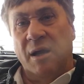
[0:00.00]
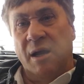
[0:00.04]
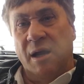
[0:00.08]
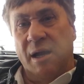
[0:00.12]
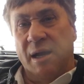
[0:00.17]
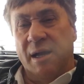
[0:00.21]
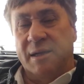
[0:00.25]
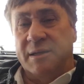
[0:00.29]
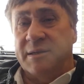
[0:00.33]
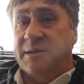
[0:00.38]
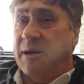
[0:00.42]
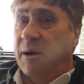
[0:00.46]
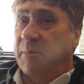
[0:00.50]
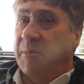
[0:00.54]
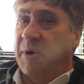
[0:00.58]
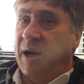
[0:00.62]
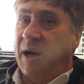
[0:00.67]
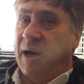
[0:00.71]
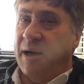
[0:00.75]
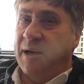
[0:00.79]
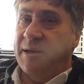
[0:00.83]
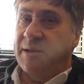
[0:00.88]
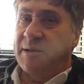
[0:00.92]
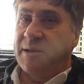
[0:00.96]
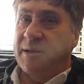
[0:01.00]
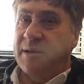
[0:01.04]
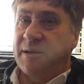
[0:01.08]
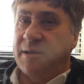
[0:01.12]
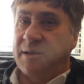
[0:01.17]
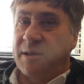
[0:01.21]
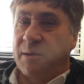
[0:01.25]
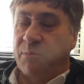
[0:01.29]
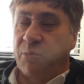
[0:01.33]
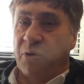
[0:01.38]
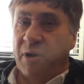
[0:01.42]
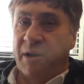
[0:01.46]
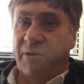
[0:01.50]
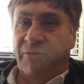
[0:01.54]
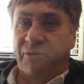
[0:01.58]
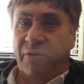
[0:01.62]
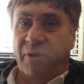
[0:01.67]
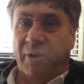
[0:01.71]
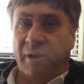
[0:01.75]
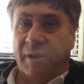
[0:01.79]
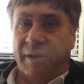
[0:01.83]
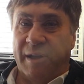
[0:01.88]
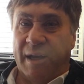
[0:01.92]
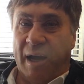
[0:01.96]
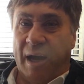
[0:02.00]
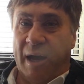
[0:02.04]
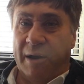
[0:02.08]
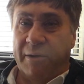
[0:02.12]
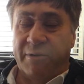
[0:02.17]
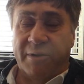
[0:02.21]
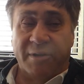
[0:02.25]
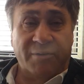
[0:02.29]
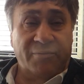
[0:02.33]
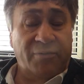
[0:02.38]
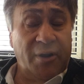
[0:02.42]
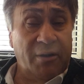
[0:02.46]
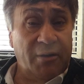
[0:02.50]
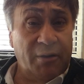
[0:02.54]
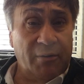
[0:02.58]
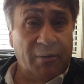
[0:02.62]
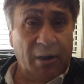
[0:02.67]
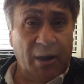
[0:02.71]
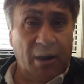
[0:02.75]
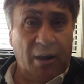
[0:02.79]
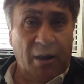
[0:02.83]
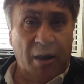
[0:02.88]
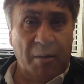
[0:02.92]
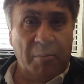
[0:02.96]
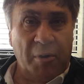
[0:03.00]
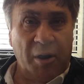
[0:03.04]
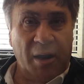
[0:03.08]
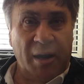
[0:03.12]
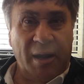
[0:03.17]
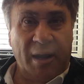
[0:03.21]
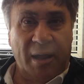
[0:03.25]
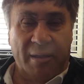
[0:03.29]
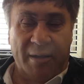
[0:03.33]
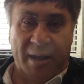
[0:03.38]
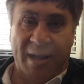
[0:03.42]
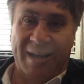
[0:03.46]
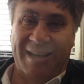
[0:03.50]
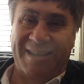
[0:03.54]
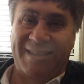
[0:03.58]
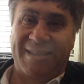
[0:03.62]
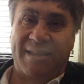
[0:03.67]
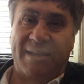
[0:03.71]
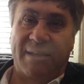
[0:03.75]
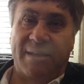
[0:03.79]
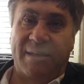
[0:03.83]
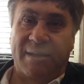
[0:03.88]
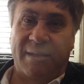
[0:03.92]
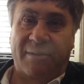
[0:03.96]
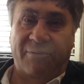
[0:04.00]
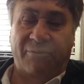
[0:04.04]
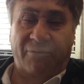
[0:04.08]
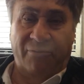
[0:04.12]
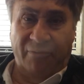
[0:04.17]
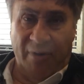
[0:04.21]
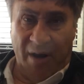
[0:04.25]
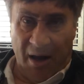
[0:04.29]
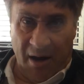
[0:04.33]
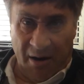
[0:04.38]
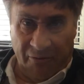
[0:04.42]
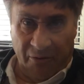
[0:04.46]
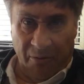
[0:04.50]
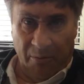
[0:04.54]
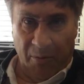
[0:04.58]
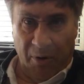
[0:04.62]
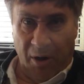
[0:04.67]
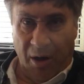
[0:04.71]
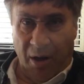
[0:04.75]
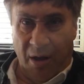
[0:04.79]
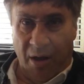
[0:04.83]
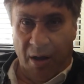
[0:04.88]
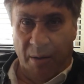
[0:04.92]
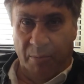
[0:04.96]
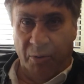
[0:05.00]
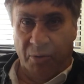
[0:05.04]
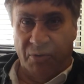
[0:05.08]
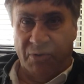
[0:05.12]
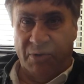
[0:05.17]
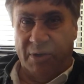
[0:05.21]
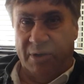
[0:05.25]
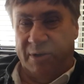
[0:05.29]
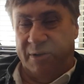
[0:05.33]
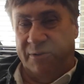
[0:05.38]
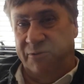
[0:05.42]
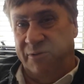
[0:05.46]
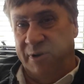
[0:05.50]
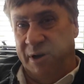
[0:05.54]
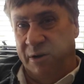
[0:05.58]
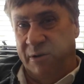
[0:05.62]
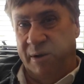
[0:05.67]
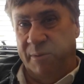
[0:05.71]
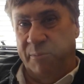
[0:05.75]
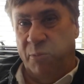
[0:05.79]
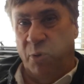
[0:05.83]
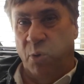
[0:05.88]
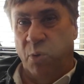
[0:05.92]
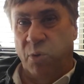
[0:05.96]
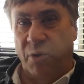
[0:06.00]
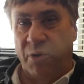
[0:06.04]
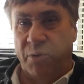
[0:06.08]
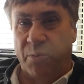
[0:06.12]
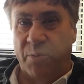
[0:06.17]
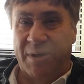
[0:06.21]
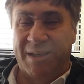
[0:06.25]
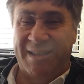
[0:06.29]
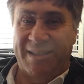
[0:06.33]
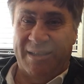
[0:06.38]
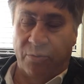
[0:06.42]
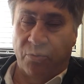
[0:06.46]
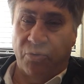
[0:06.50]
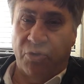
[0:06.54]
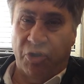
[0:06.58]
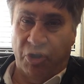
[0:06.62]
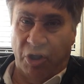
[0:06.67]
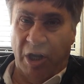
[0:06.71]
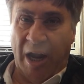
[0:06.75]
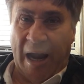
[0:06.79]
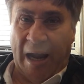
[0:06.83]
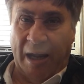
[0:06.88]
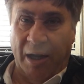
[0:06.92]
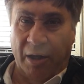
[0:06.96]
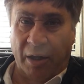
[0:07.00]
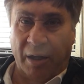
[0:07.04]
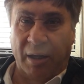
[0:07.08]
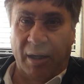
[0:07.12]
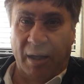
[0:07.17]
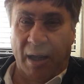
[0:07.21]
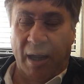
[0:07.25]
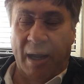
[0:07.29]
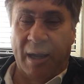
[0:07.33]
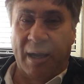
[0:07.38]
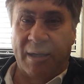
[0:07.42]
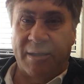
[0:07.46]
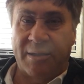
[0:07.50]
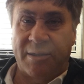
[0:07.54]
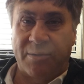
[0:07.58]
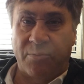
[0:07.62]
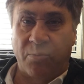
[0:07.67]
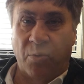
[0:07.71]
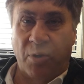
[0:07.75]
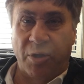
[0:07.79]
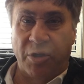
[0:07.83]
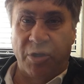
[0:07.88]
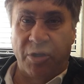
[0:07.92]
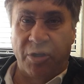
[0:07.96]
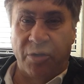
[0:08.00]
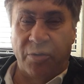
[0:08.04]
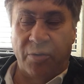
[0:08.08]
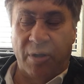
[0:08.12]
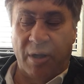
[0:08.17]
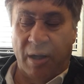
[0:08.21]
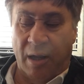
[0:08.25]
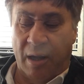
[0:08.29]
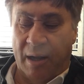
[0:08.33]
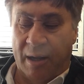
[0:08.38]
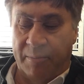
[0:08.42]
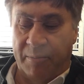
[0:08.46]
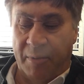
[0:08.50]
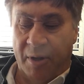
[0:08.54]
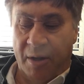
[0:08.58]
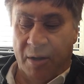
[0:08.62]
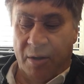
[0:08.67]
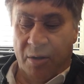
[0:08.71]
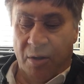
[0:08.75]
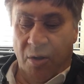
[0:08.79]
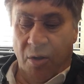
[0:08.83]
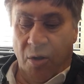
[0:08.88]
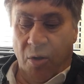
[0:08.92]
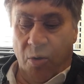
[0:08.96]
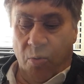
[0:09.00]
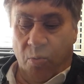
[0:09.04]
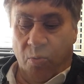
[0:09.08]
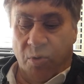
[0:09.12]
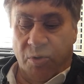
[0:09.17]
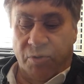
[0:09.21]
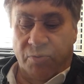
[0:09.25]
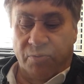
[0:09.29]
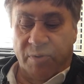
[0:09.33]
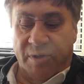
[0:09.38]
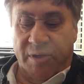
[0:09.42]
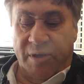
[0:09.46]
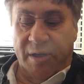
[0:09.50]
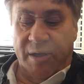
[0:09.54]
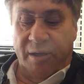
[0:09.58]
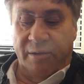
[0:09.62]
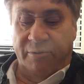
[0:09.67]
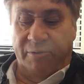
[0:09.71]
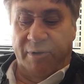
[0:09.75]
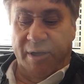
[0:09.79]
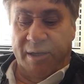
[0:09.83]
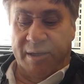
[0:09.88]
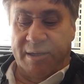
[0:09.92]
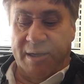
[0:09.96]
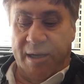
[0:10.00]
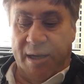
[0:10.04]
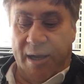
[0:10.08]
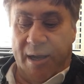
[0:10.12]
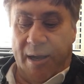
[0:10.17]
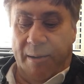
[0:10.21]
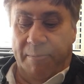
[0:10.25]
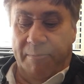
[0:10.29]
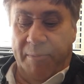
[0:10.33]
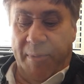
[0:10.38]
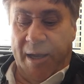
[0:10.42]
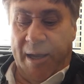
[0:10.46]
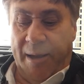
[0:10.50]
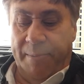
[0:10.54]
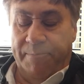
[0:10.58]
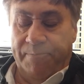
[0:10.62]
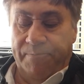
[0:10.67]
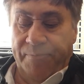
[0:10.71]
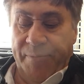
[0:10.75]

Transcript: In some cases, the pre-filled data is very reliable. In other cases, it is far from reliable. So it's very important that we still check it against what you claim was received as income. Okay.